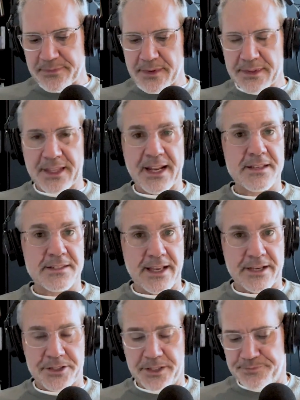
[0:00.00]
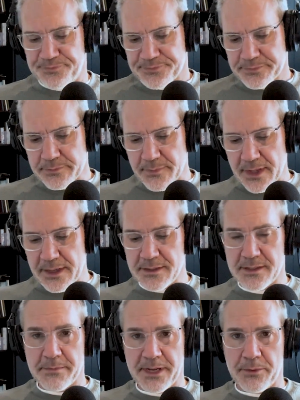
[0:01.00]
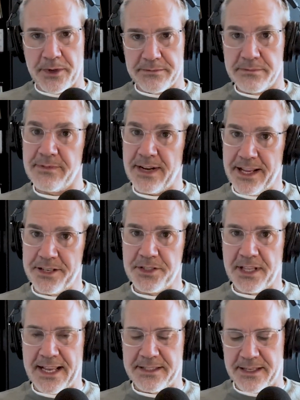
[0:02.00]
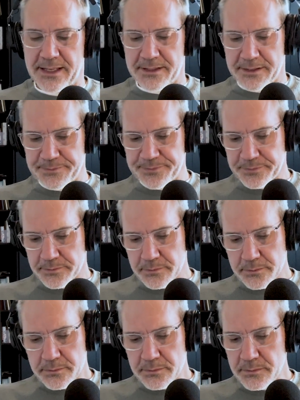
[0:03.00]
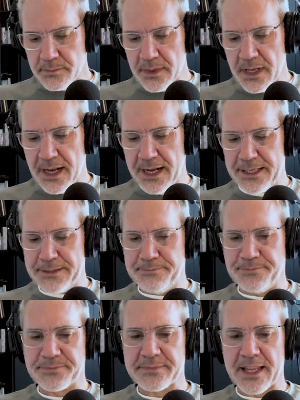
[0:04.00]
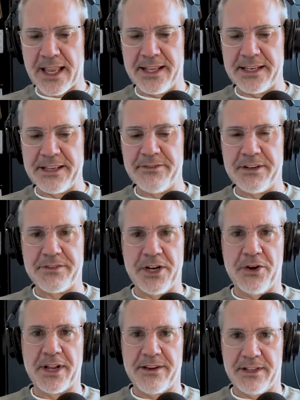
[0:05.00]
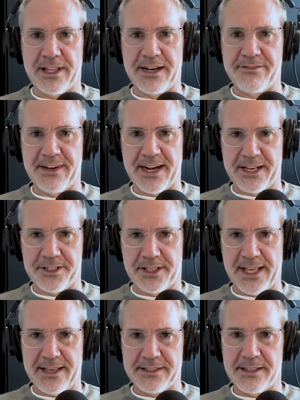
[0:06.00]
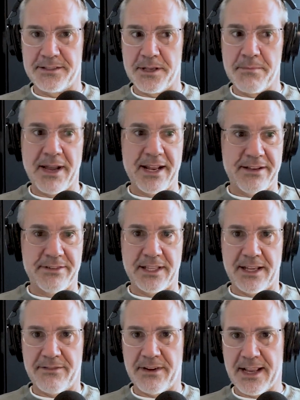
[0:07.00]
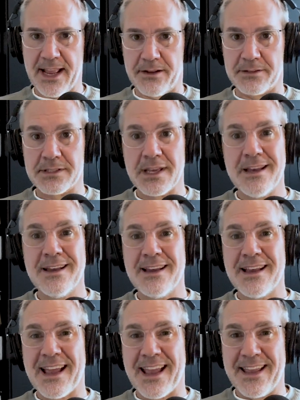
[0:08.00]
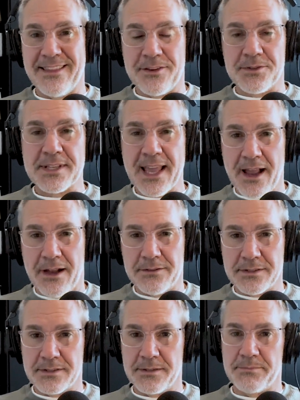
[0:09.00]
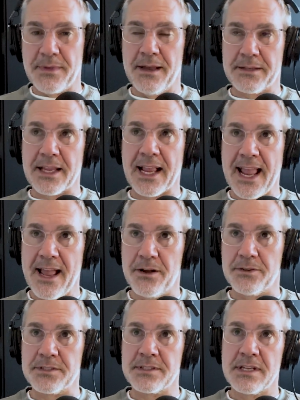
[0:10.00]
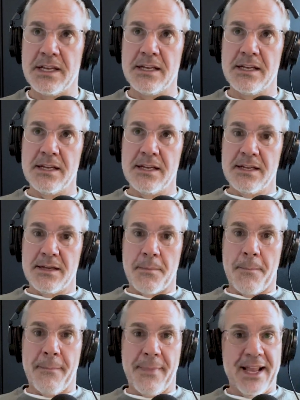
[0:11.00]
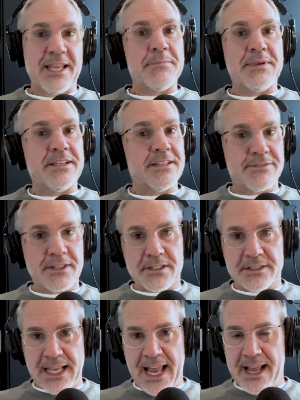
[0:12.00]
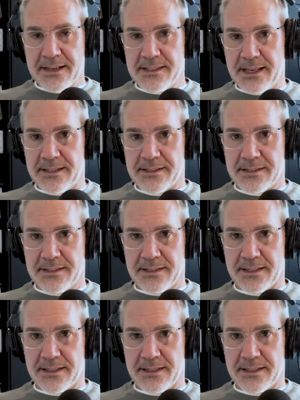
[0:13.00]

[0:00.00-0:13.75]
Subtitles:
The next section is a big one: financial assets. And even if you don't have a lot of financial assets, you might have a lot of accounts. And those accounts might be difficult to access.